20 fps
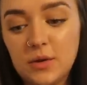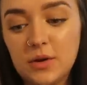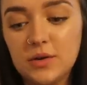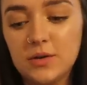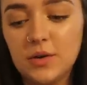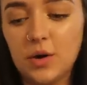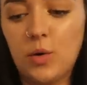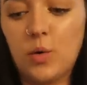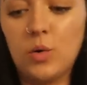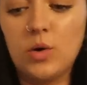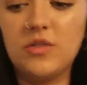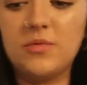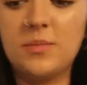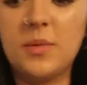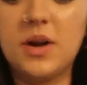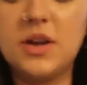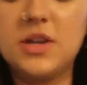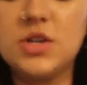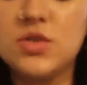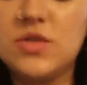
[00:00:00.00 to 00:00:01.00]
a haul of
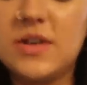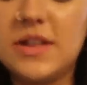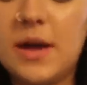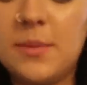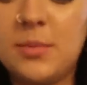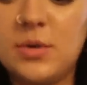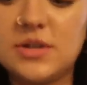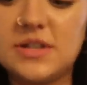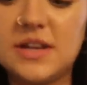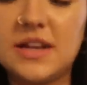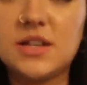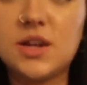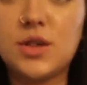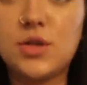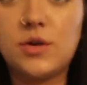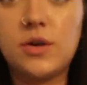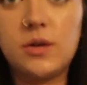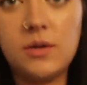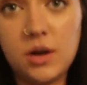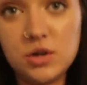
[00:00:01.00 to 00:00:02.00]
my jewelry that I bought today, so I
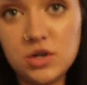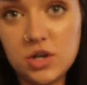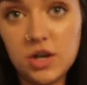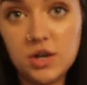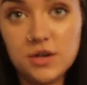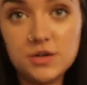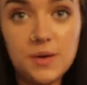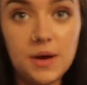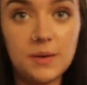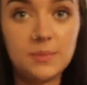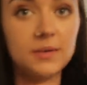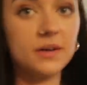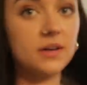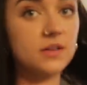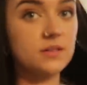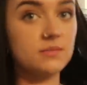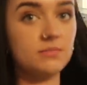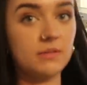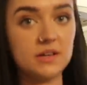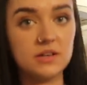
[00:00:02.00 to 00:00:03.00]
thought I'll show you as well
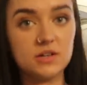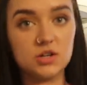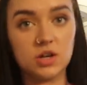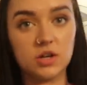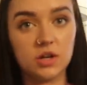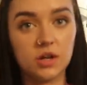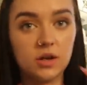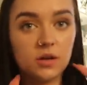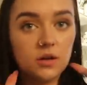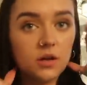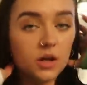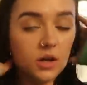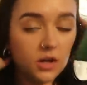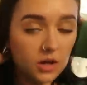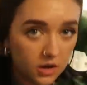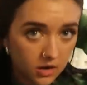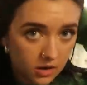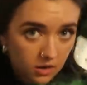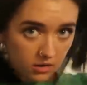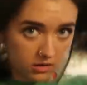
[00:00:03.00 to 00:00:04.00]
because I didn't show you.
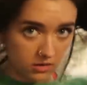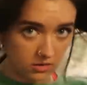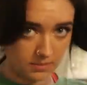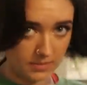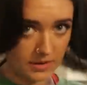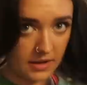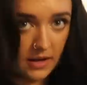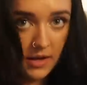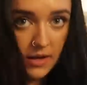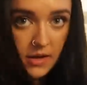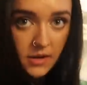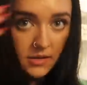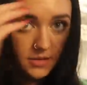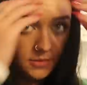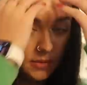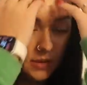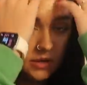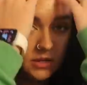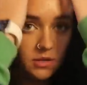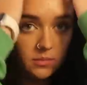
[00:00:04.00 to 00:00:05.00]
Oh, my hair's
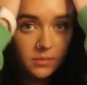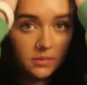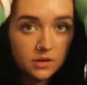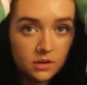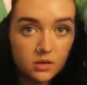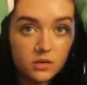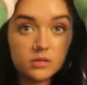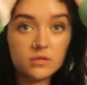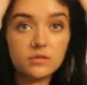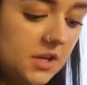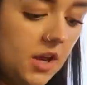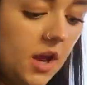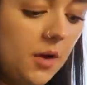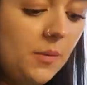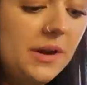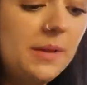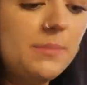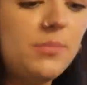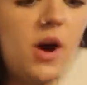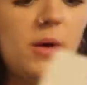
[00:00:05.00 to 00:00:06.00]
pissing me off. So I
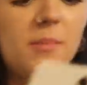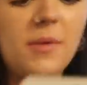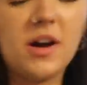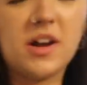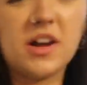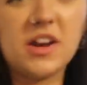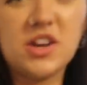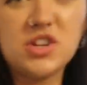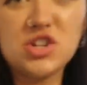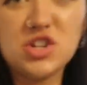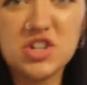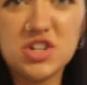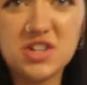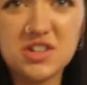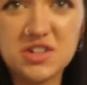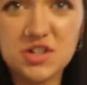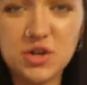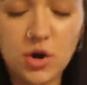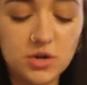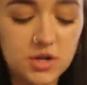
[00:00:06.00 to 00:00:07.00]
went in Primark and I
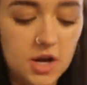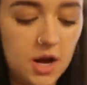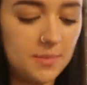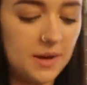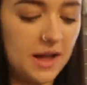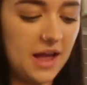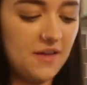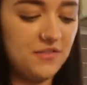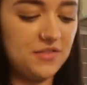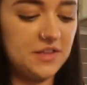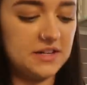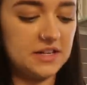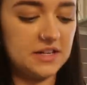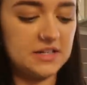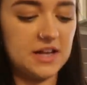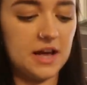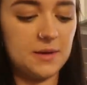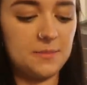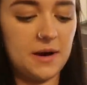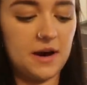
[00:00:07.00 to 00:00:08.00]
just stocked up. I have this
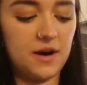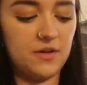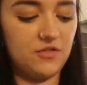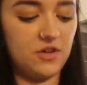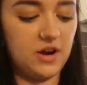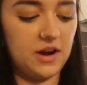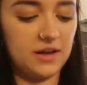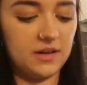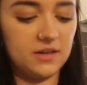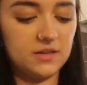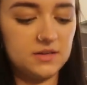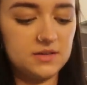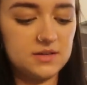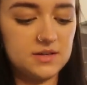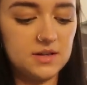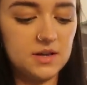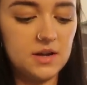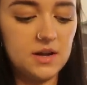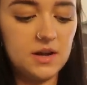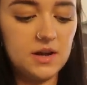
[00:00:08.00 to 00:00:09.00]
exact pair of
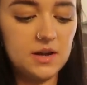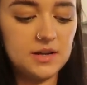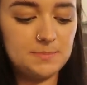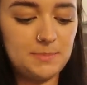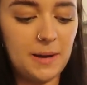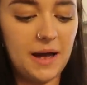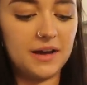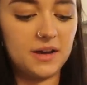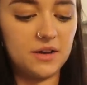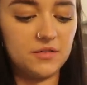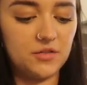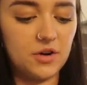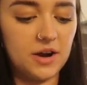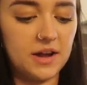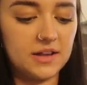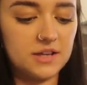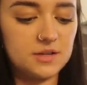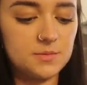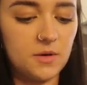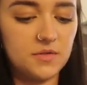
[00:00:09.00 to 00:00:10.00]
rings, pack of
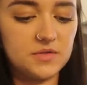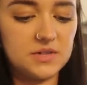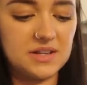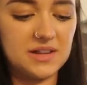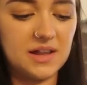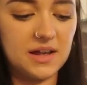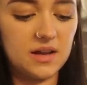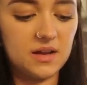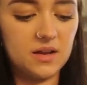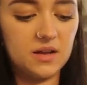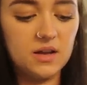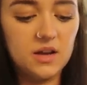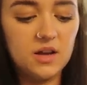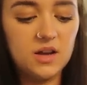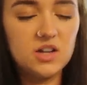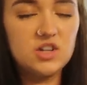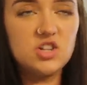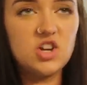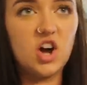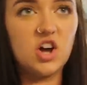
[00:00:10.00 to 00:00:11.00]
rings, but obviously they
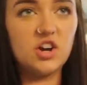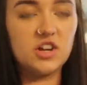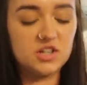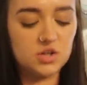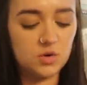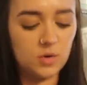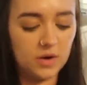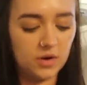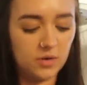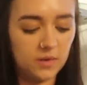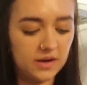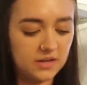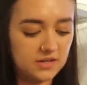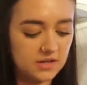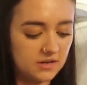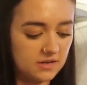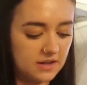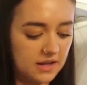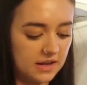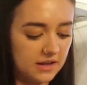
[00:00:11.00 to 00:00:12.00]
tarnish quite quick,
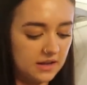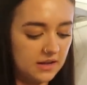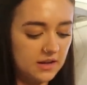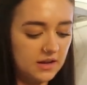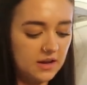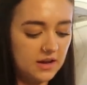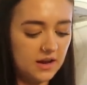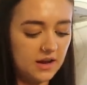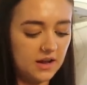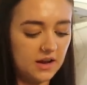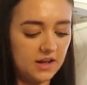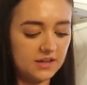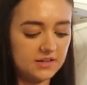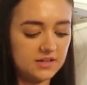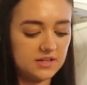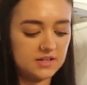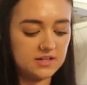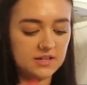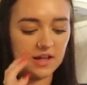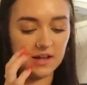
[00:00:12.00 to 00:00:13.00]
don't they? I like
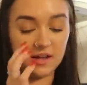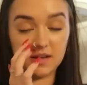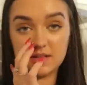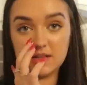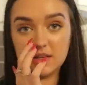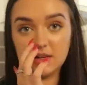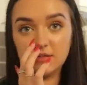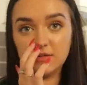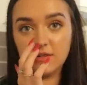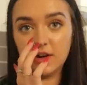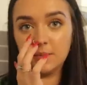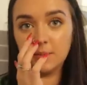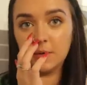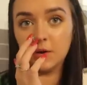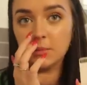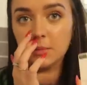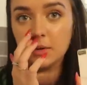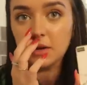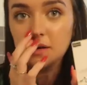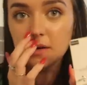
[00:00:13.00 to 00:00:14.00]
to stack a silver at the
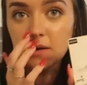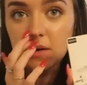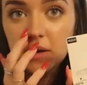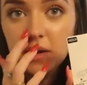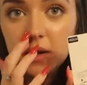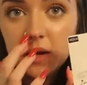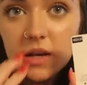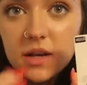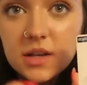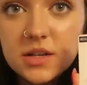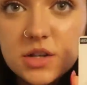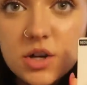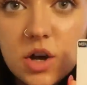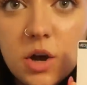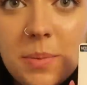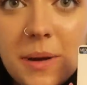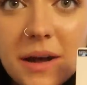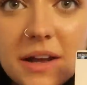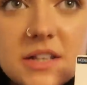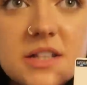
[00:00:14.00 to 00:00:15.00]
moment. So I
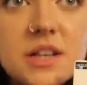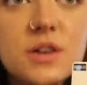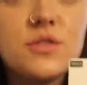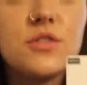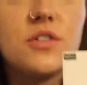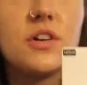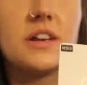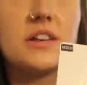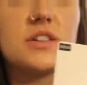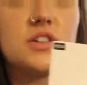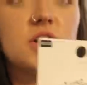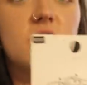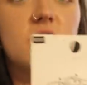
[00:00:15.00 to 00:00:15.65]
got a pack of silver rings